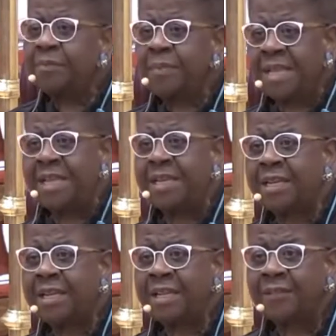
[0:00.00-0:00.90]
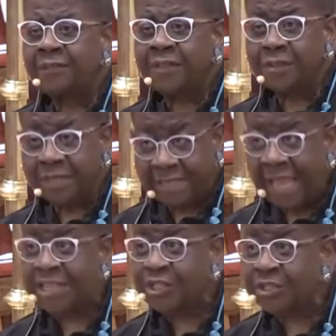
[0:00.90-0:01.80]
it mean for you to
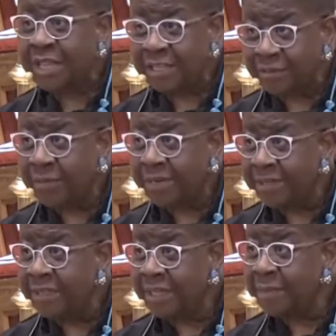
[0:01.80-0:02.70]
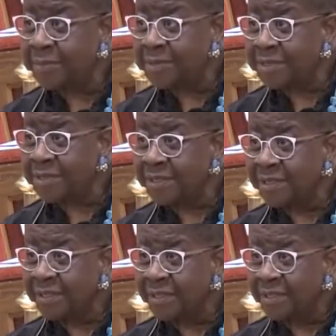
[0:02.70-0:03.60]
catch that greater glimpse?